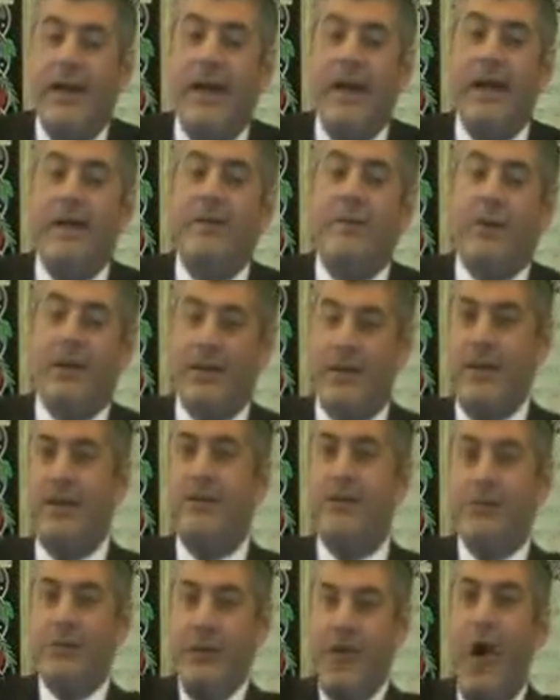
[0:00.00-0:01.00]
And when they
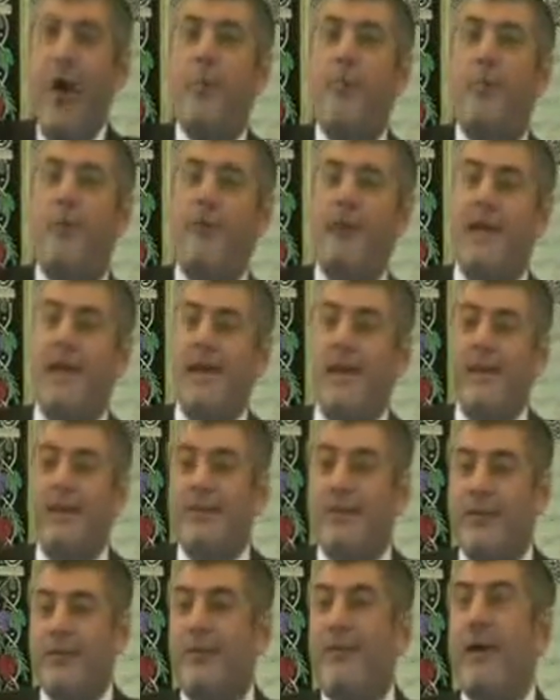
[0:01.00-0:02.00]
do the opening,
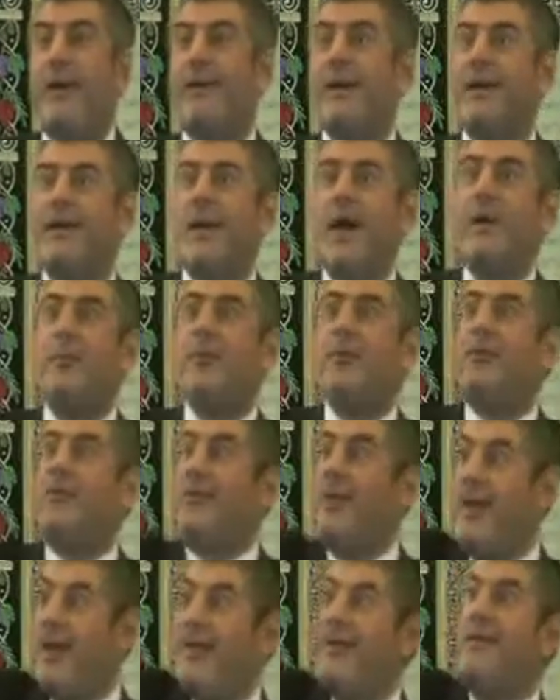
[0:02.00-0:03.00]
the father come and
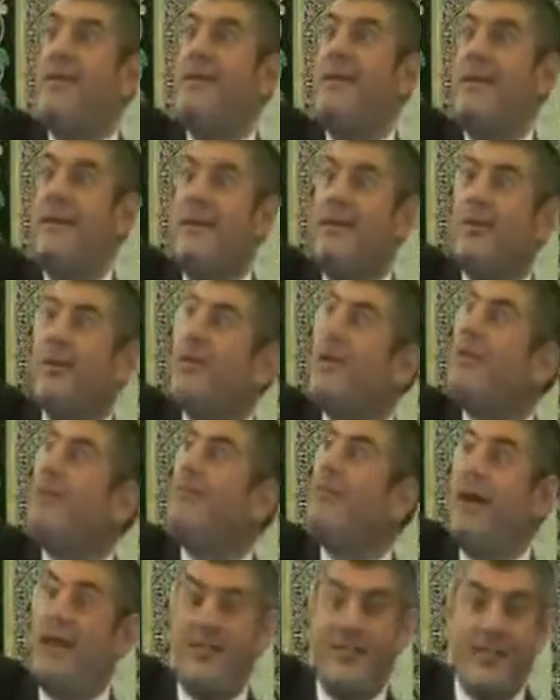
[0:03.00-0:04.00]
say, look
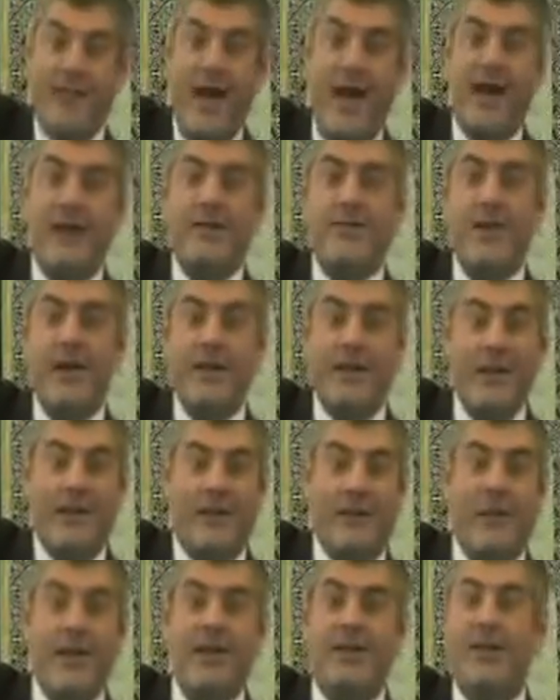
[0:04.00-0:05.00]
at my son, what a
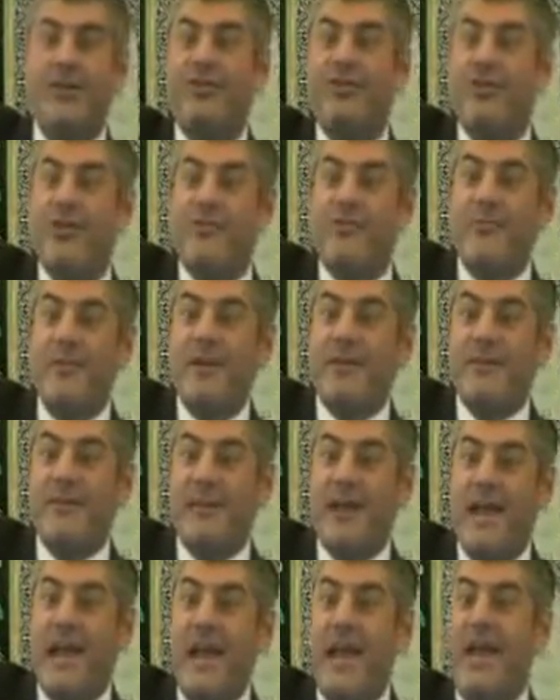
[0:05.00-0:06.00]
great achievement
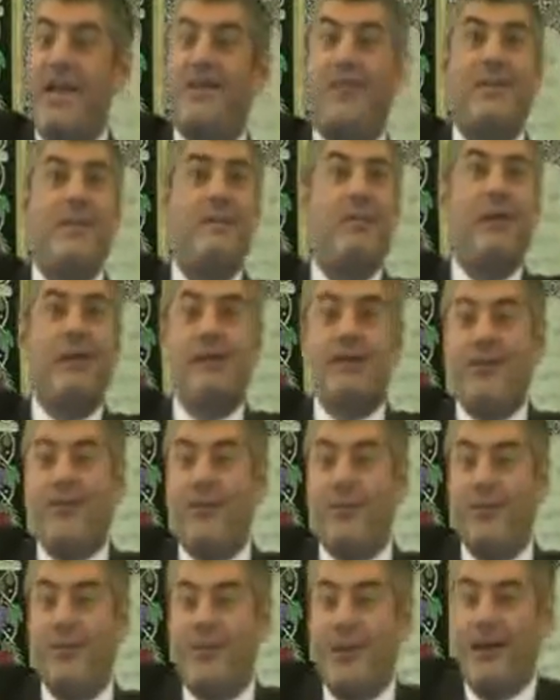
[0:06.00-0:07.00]
he has. He built
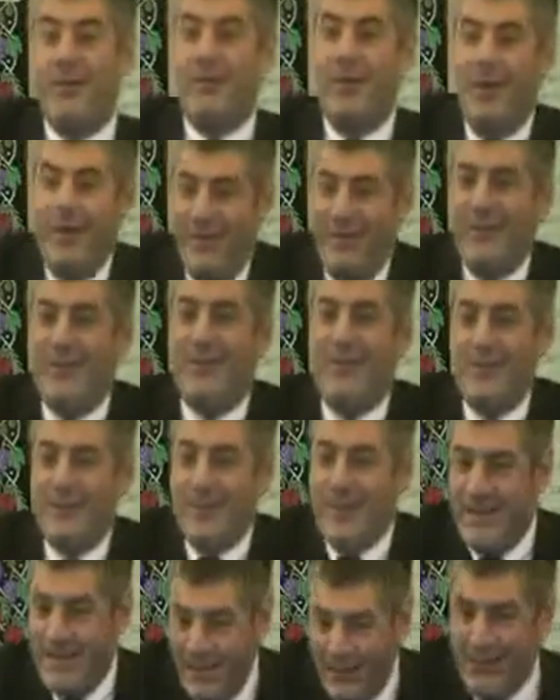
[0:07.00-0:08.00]
this hotel. What do you
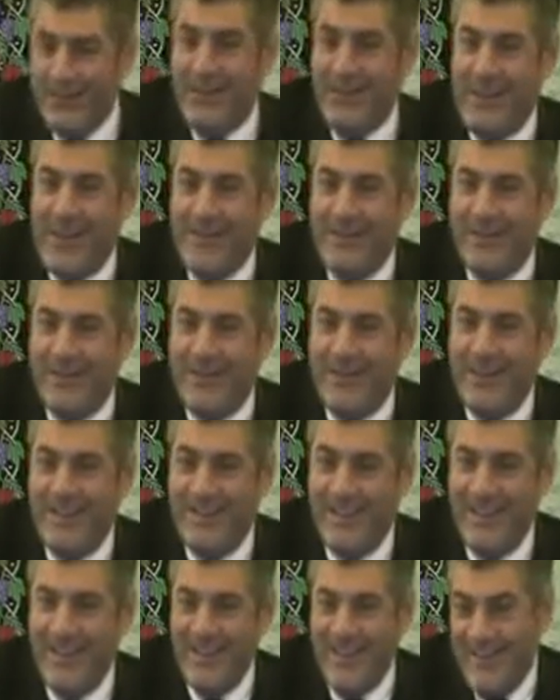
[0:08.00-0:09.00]
mean? You did
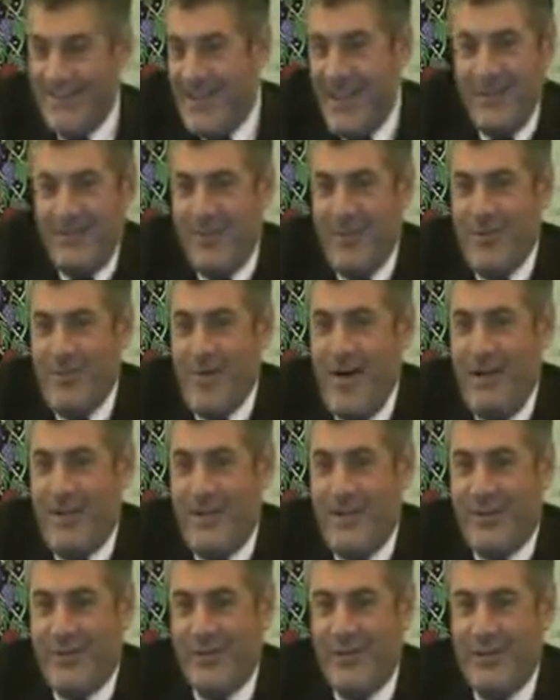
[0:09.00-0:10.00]
everything. That's your
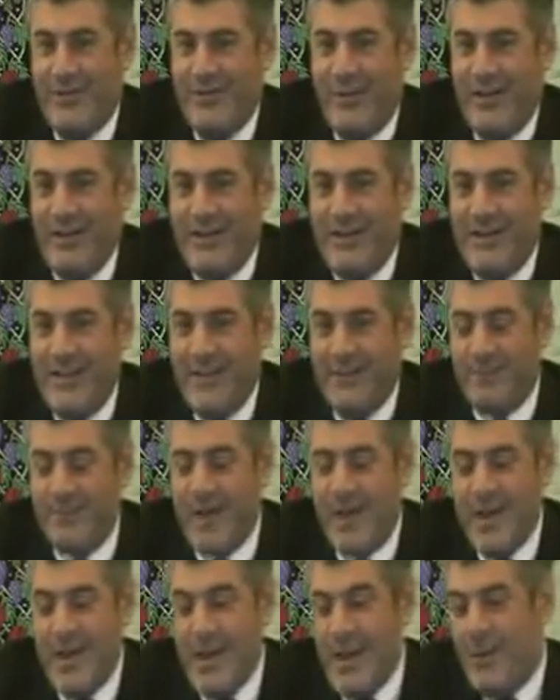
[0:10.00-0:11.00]
money. He couldn't do anything.
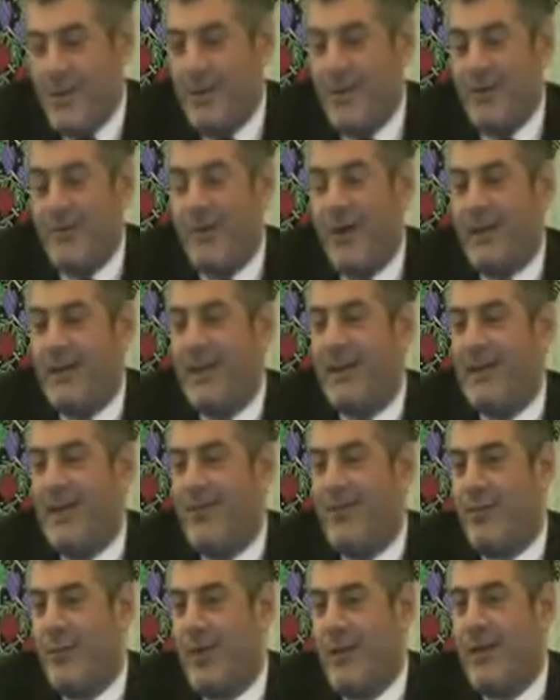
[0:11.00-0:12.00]
But the father
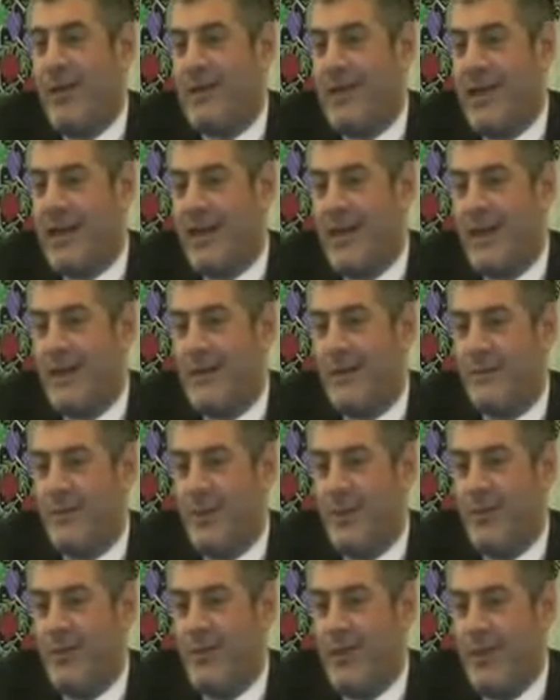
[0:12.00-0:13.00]
doesn't want to take credit
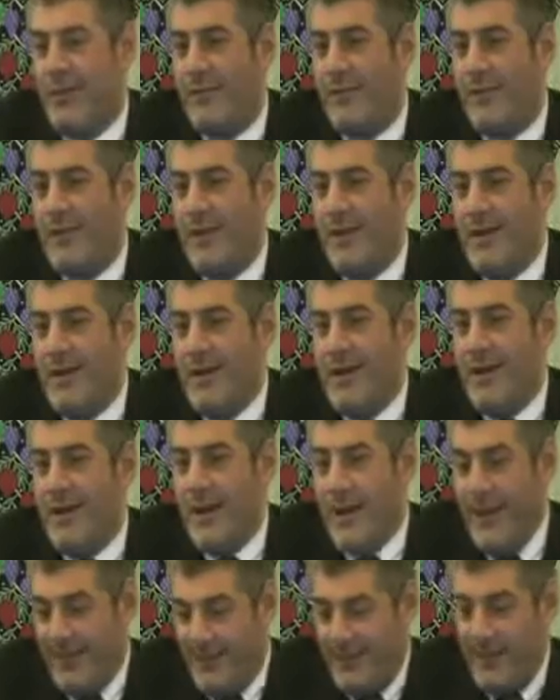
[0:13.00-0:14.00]
for himself.
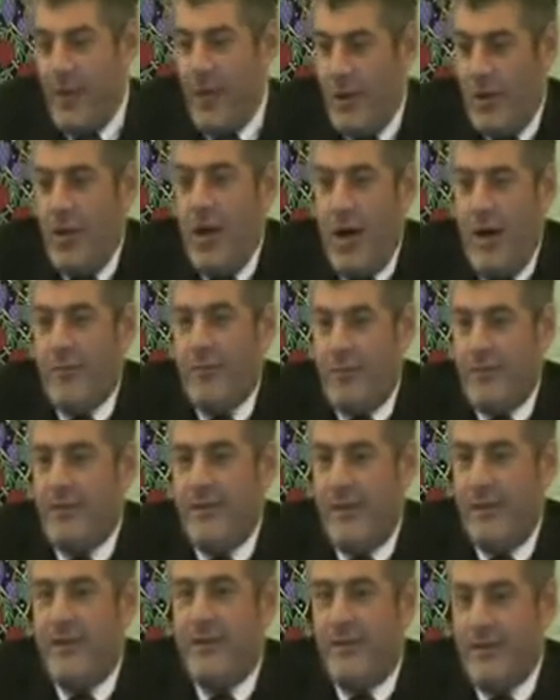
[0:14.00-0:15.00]
He's in
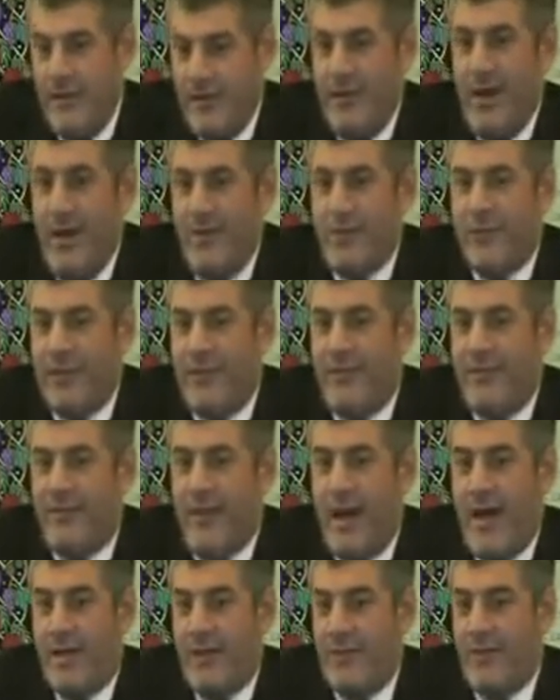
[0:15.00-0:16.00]
love with his
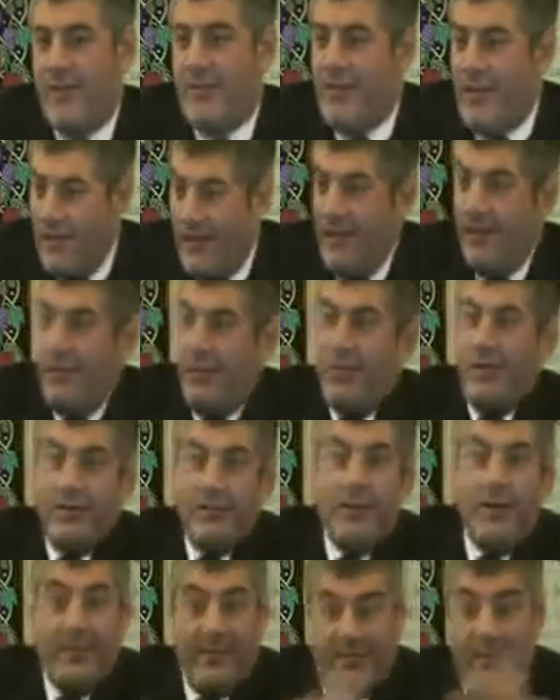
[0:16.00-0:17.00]
son. So he says, here, look
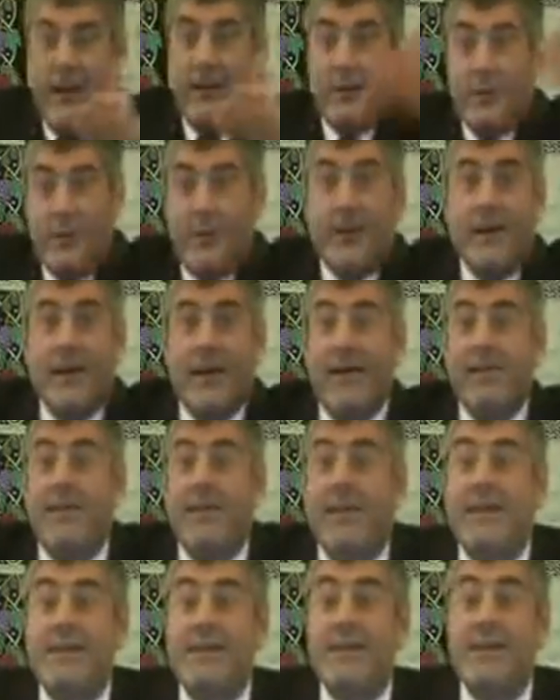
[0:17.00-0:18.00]
at my son, what a great
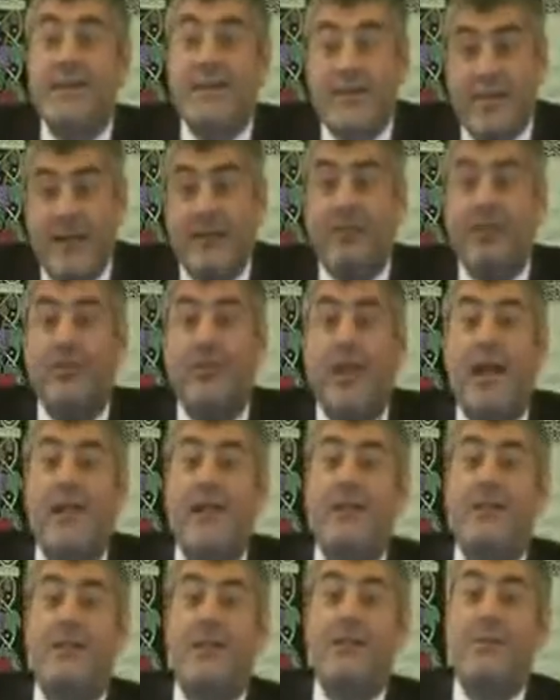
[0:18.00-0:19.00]
thing he did, such a
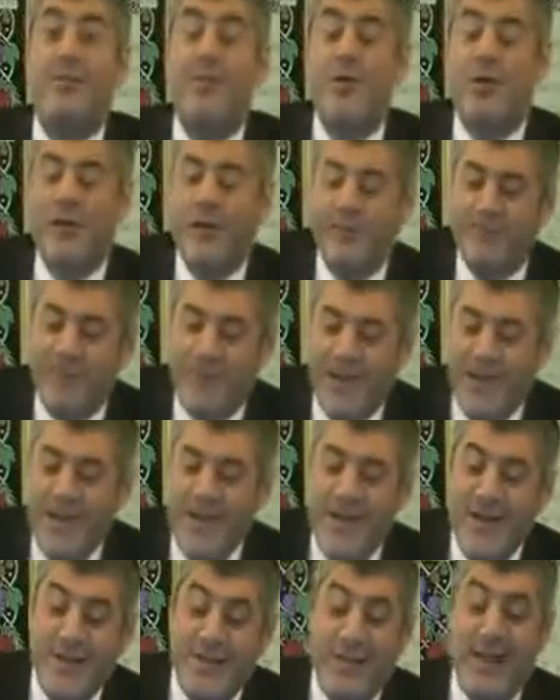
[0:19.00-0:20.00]
talented boy.
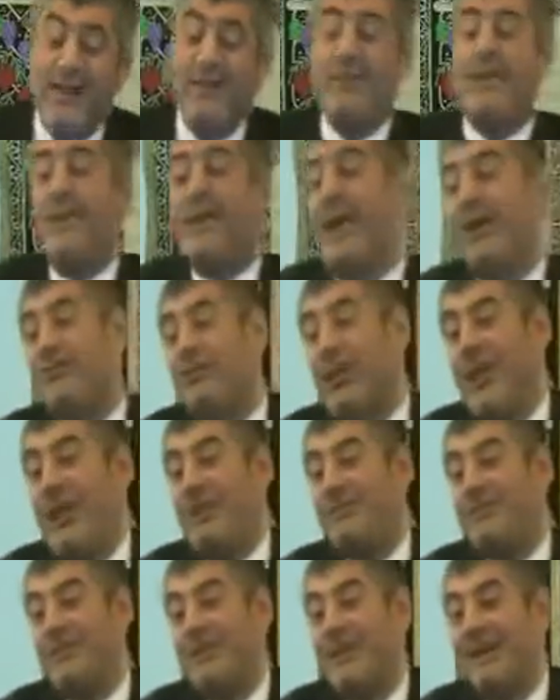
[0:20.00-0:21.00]
Same thing
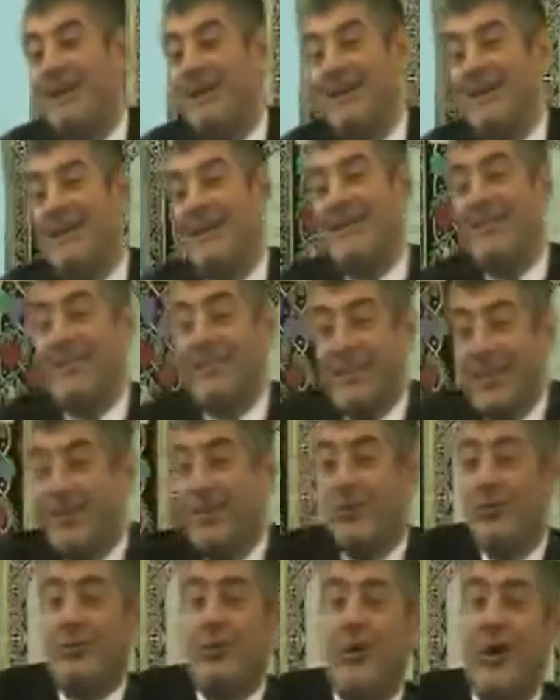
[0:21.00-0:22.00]
Hashem.
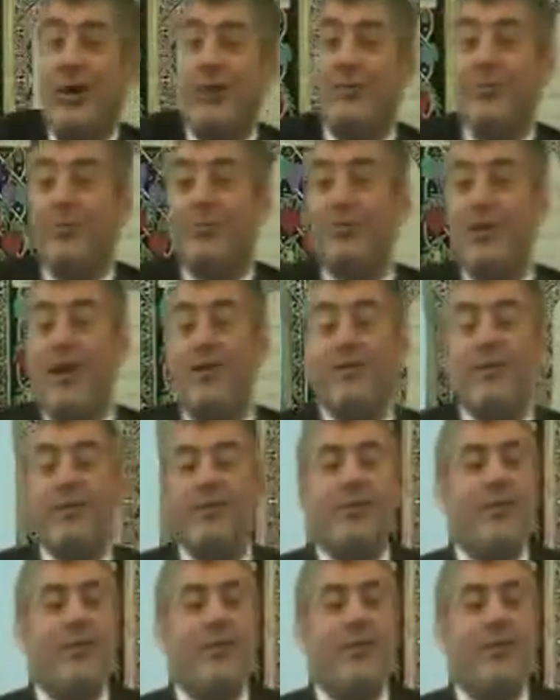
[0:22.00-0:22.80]
Zichru Torat Moshe Avdi.